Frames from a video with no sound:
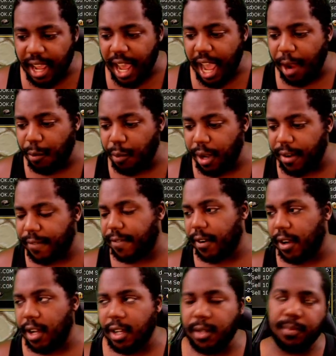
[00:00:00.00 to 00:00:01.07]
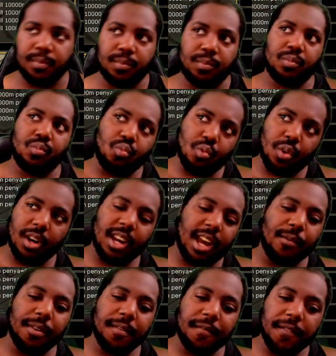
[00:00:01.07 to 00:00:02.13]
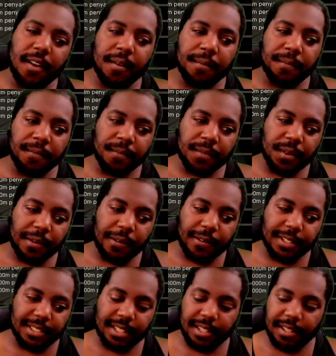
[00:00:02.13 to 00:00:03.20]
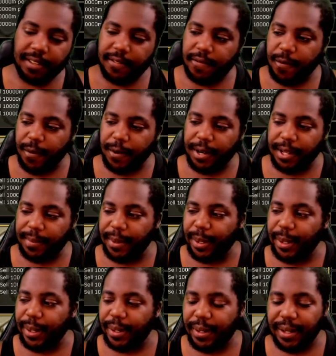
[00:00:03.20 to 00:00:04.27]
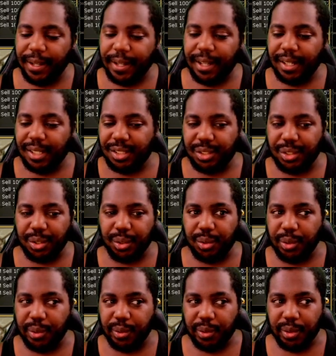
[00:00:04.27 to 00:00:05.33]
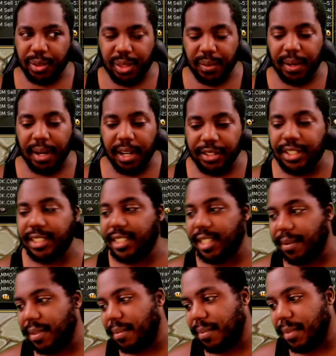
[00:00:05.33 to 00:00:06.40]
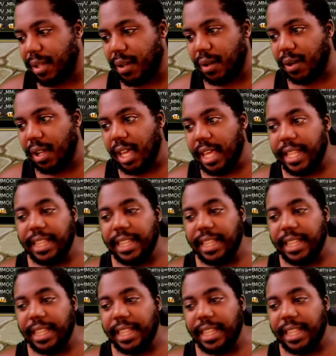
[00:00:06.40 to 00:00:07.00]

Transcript: I went from was it 40 mil to 300 and something mil,